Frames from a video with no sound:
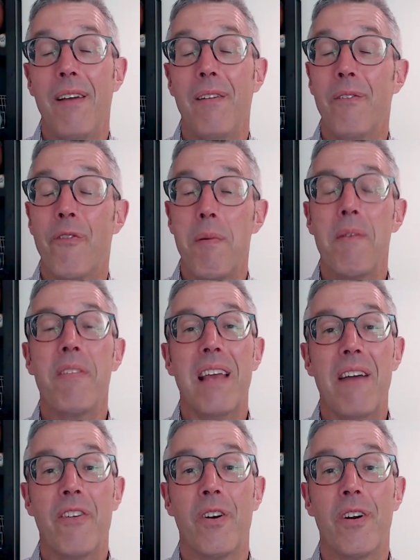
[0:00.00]
from everything
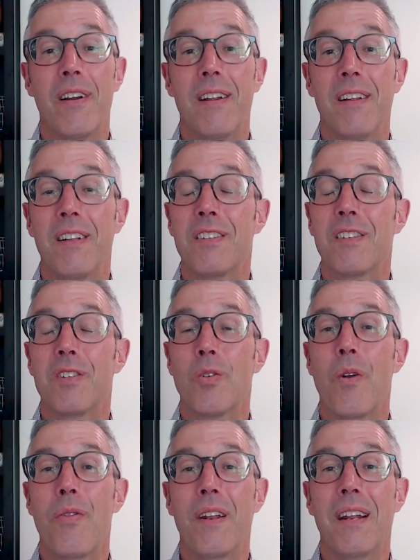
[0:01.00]
I've heard, it's the sort
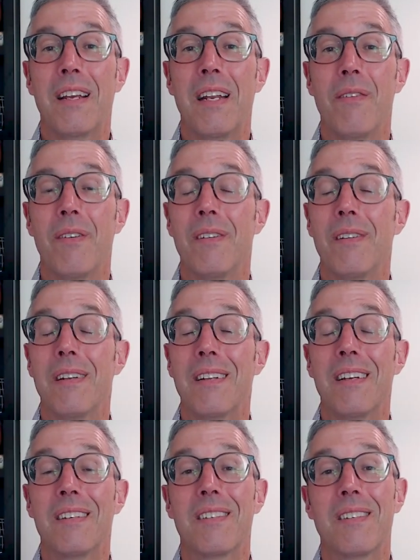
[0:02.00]
of thing that could even
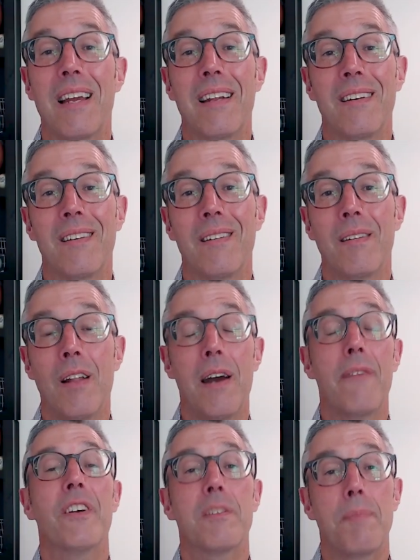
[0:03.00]
extend
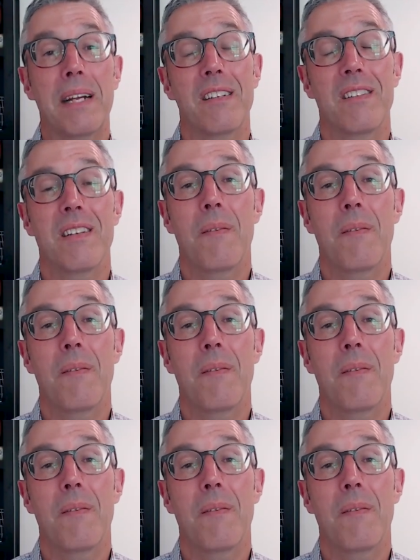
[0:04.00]
life expectancy.